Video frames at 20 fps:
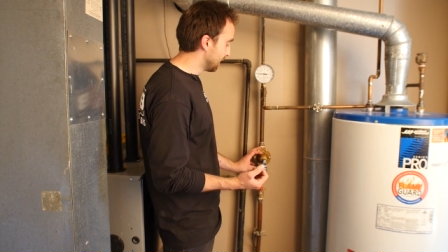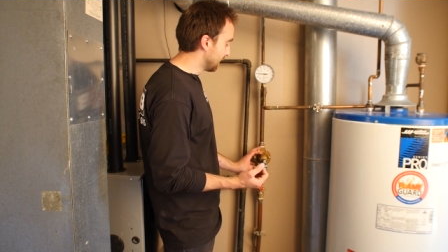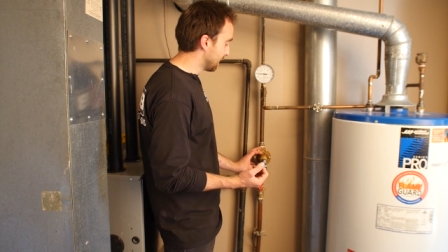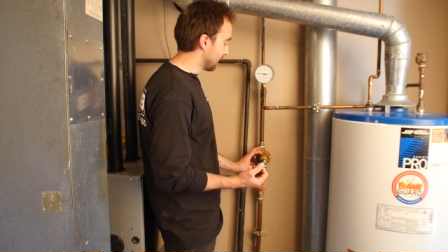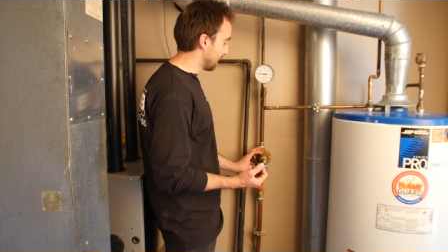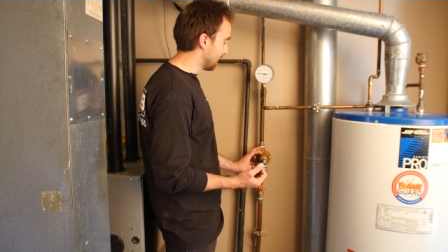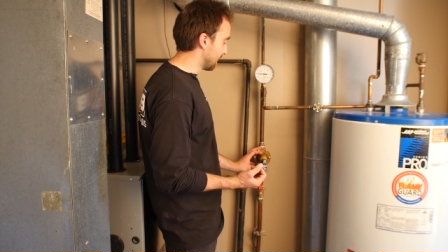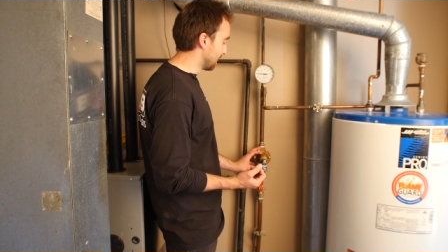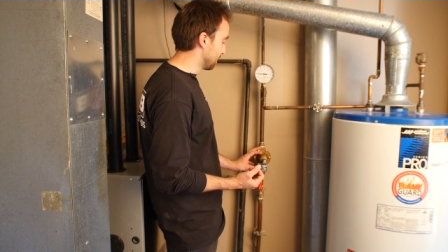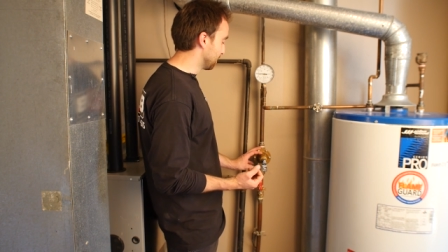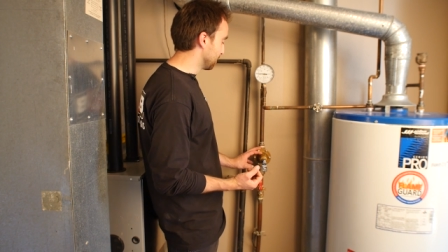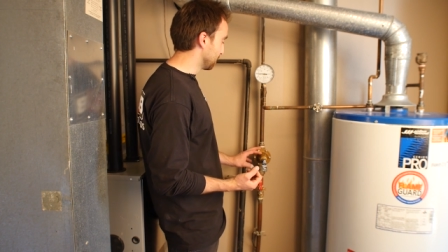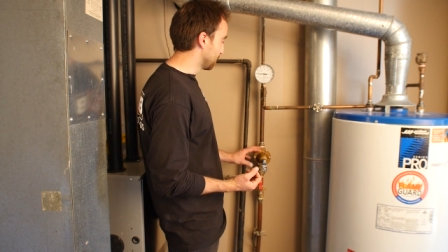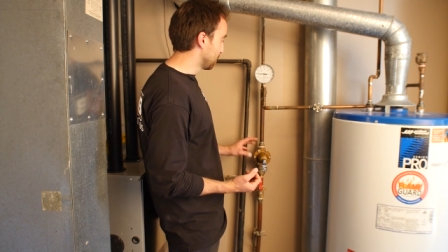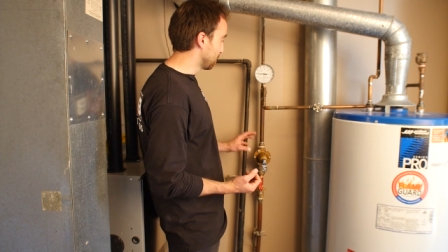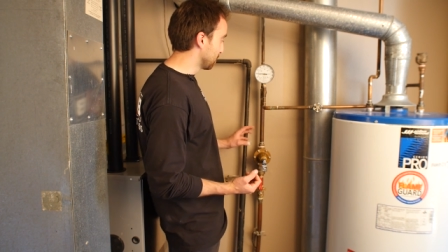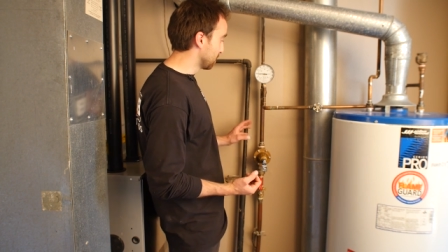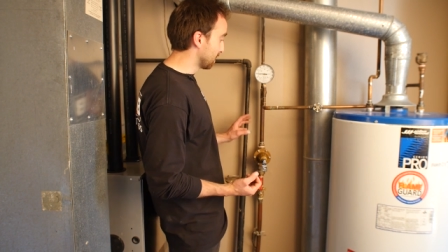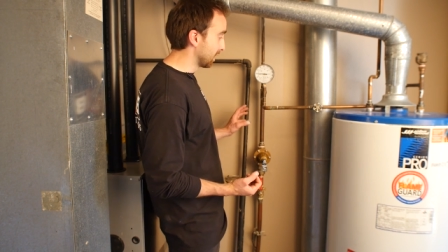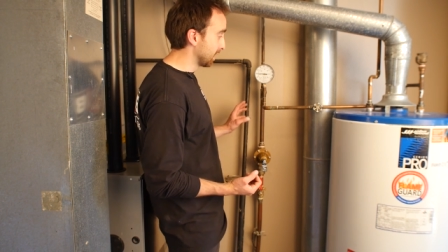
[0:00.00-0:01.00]
um,
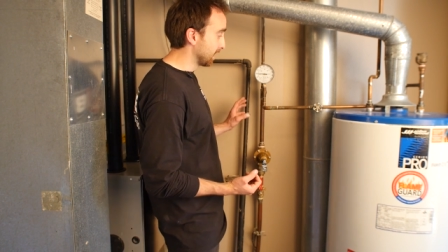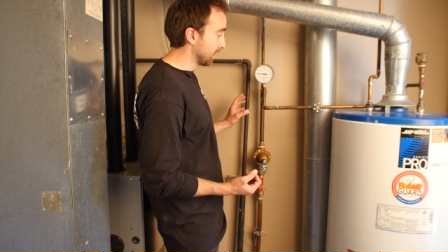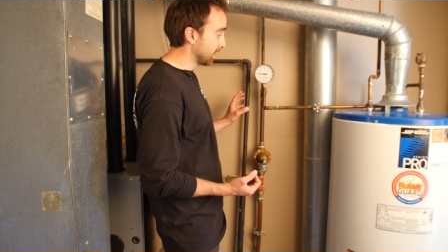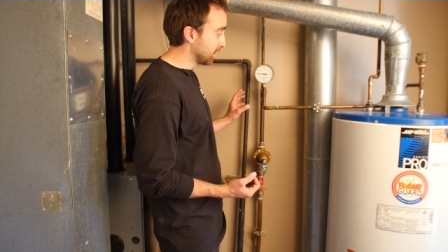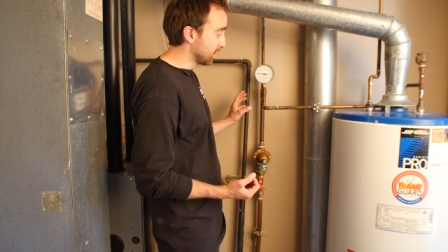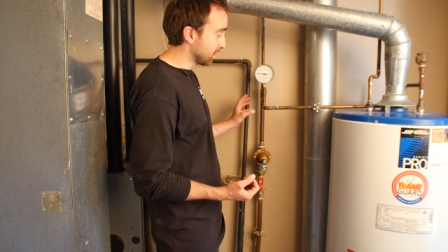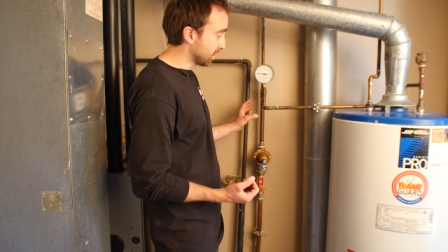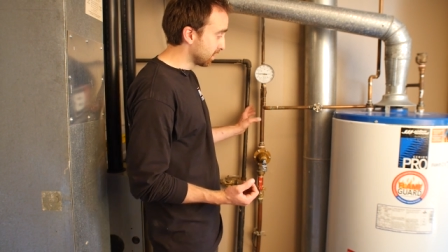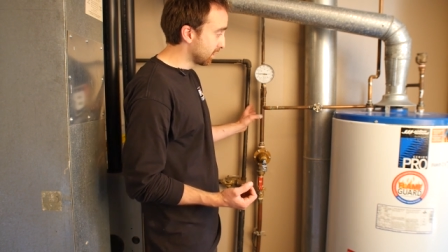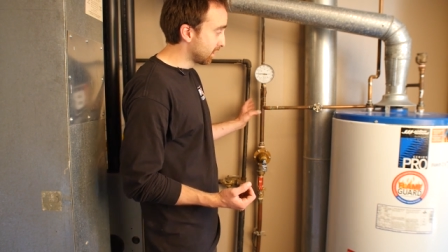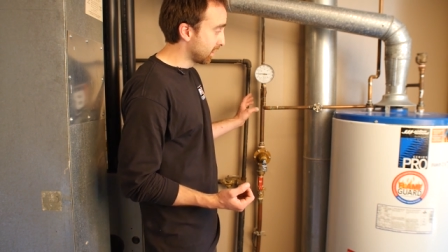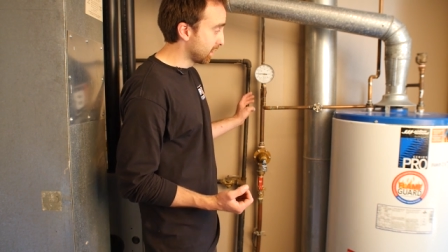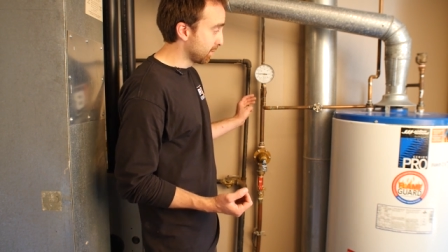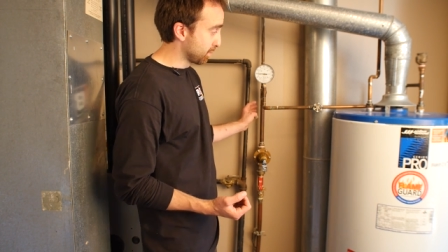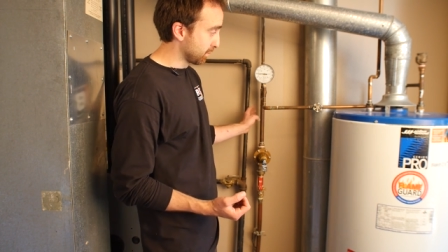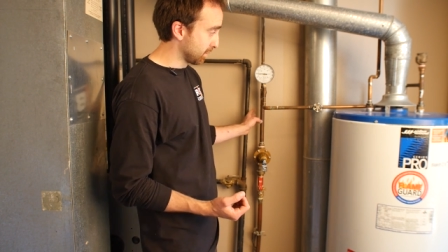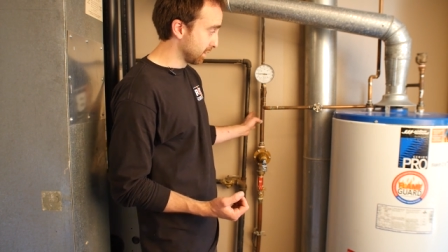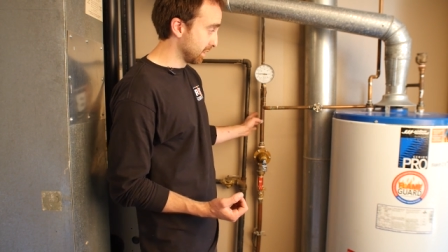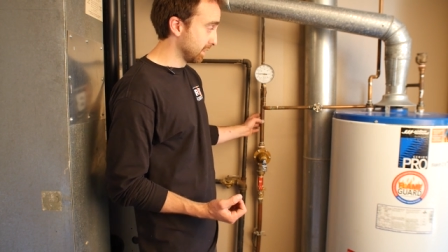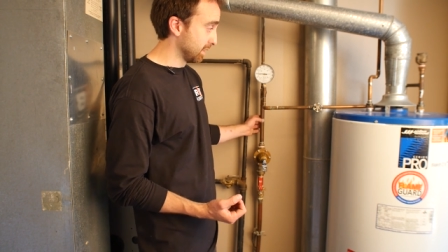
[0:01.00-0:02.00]
to a good
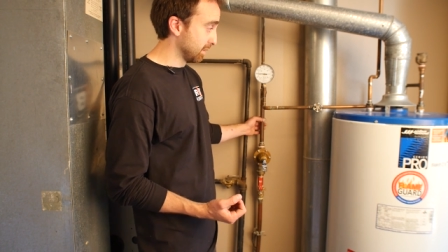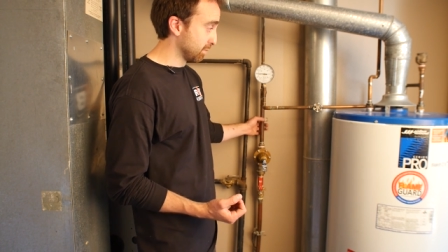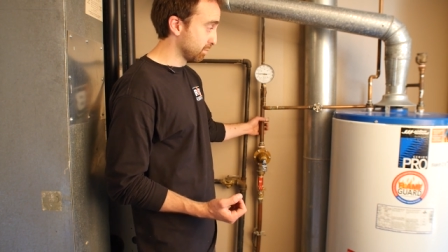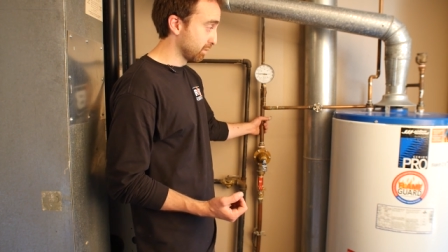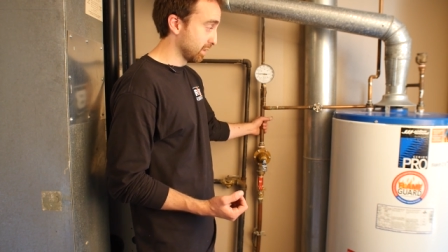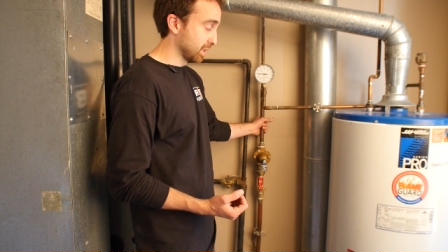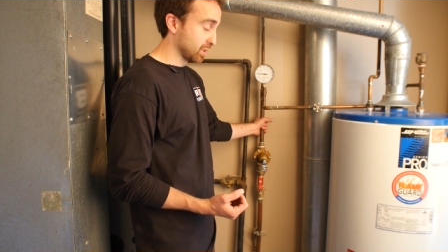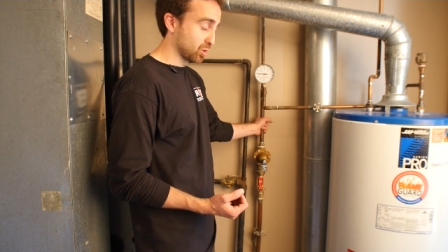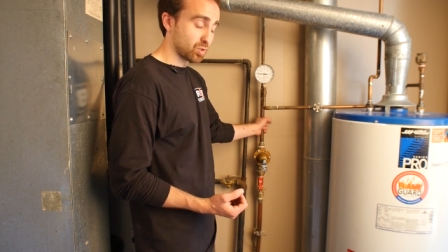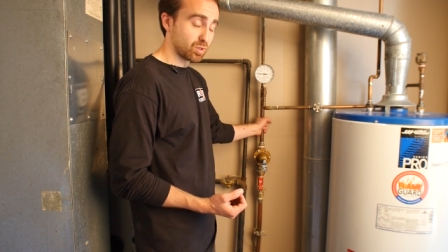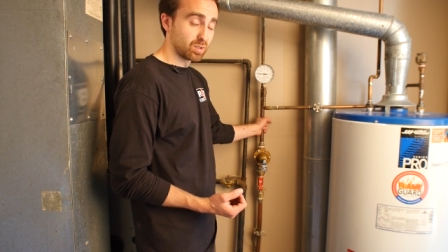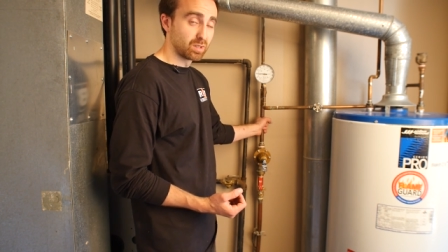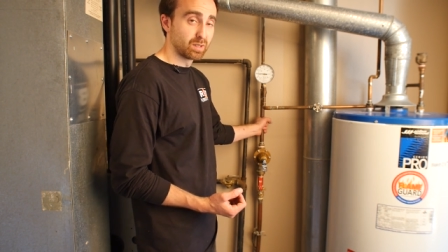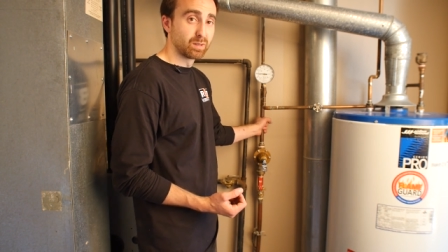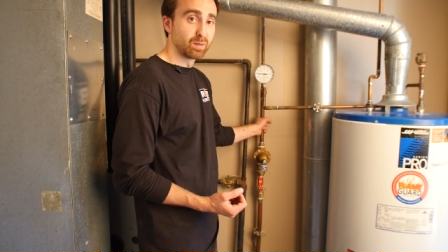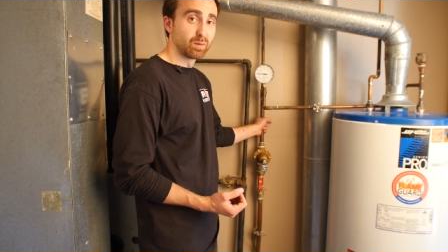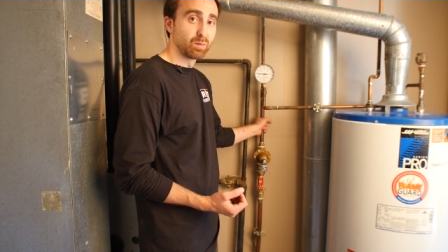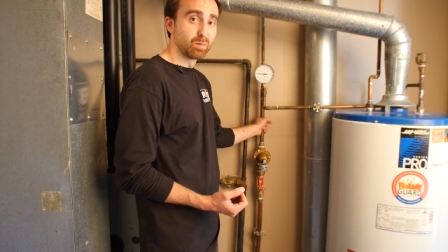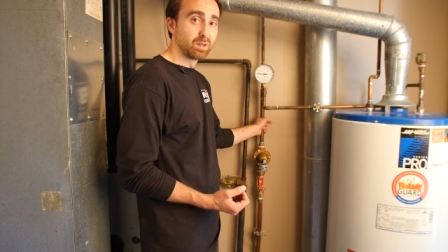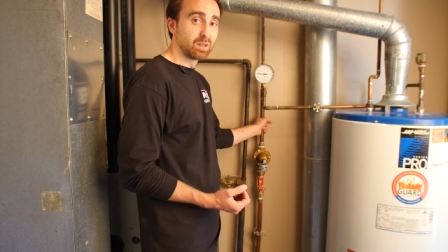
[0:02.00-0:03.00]
operating
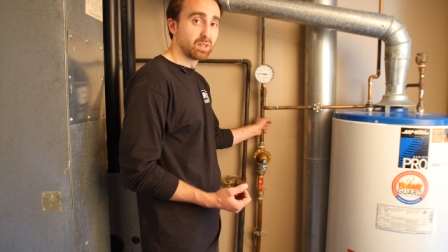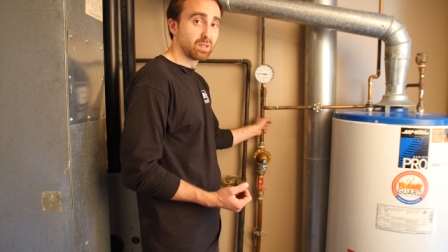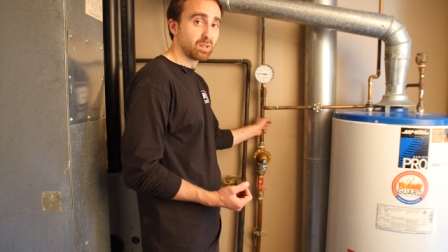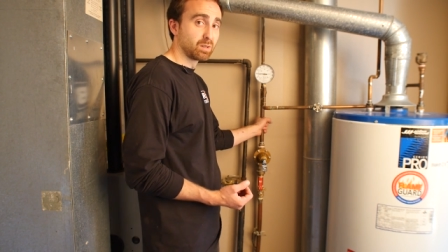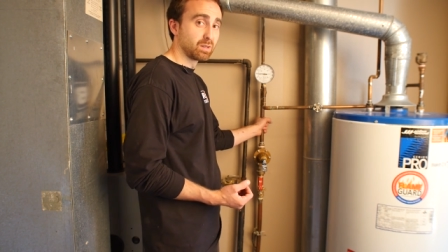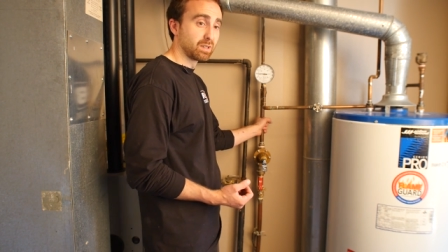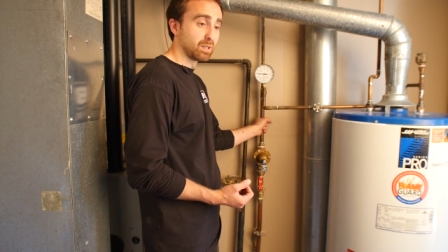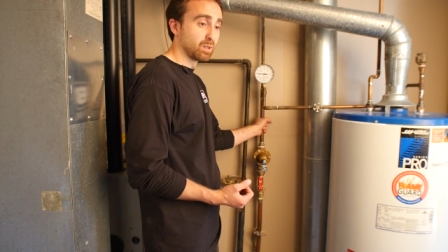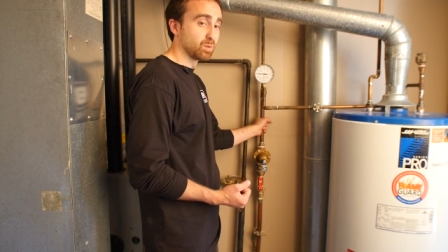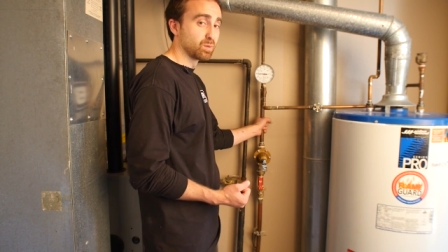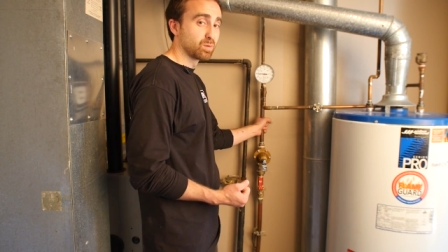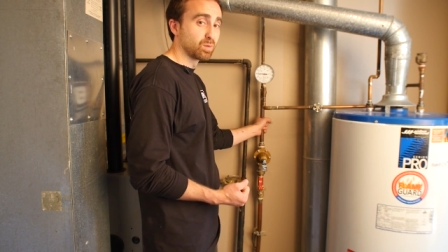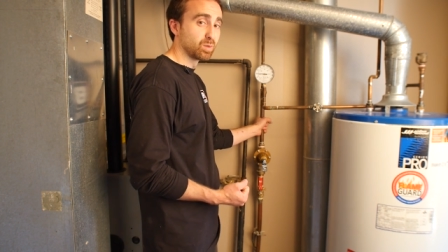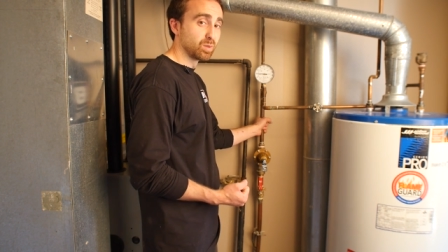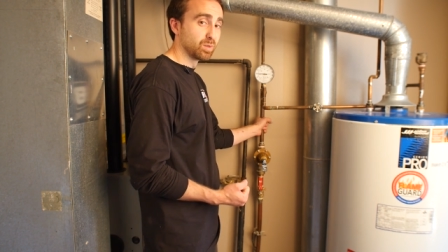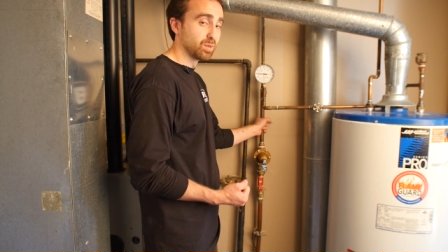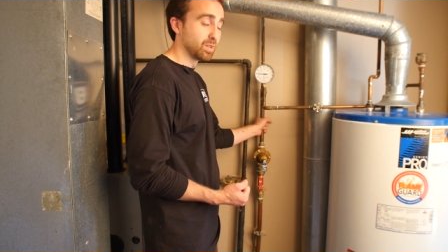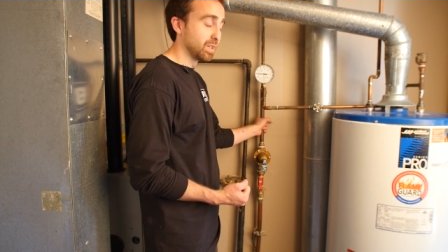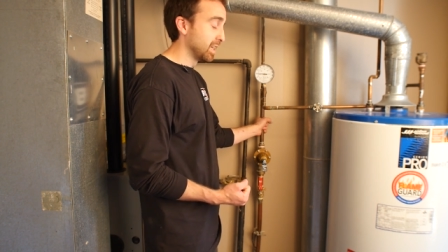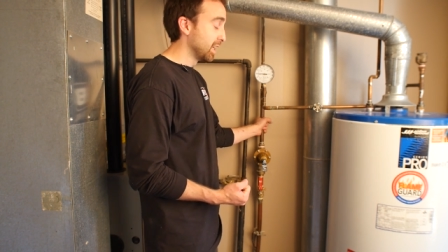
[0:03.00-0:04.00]
pressure within your
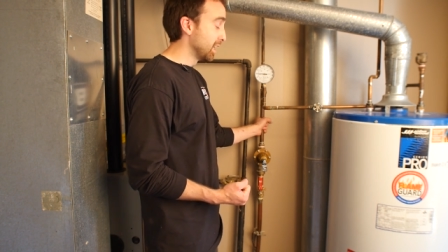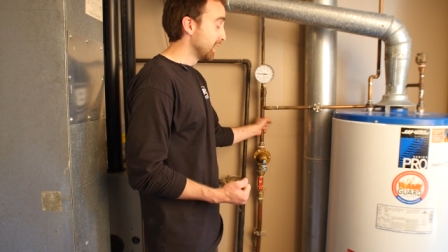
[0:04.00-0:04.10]
household.